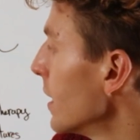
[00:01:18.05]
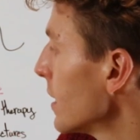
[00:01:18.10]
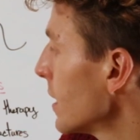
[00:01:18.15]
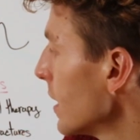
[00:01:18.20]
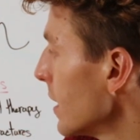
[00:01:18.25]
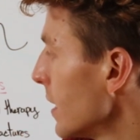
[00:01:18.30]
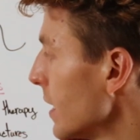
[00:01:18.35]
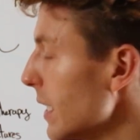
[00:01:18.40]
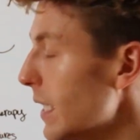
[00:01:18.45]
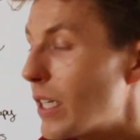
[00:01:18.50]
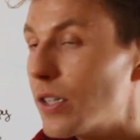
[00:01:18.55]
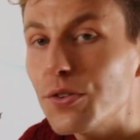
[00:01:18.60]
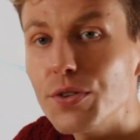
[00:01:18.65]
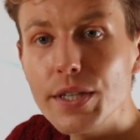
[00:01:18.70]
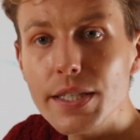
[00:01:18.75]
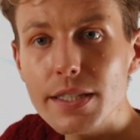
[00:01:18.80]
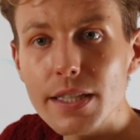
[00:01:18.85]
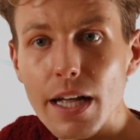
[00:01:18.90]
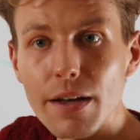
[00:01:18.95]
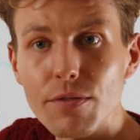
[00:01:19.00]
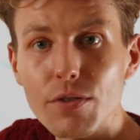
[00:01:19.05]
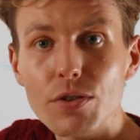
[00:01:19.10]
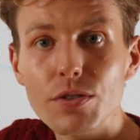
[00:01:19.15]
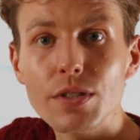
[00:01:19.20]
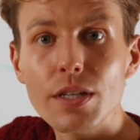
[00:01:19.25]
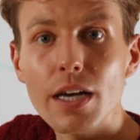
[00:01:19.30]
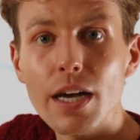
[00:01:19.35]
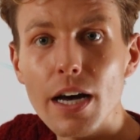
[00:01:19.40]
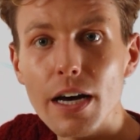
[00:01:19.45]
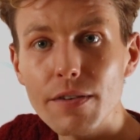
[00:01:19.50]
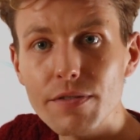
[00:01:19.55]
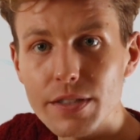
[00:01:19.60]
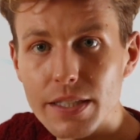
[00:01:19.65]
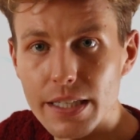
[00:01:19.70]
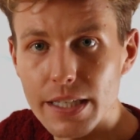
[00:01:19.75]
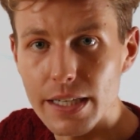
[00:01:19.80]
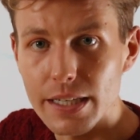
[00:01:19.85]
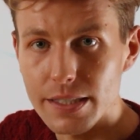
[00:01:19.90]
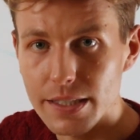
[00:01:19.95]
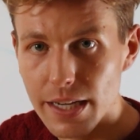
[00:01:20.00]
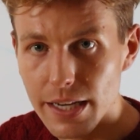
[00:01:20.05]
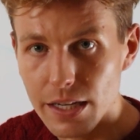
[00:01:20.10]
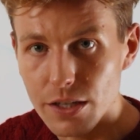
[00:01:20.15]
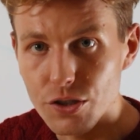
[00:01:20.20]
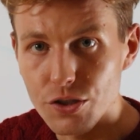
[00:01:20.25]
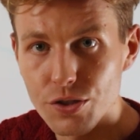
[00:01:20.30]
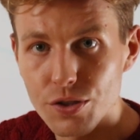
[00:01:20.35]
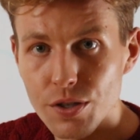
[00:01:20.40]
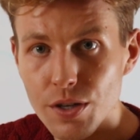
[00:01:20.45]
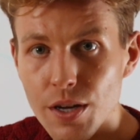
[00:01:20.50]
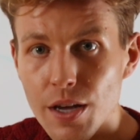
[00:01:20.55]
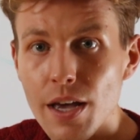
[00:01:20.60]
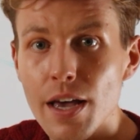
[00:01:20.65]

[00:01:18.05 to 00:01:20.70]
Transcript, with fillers: to decrease levels of TSH.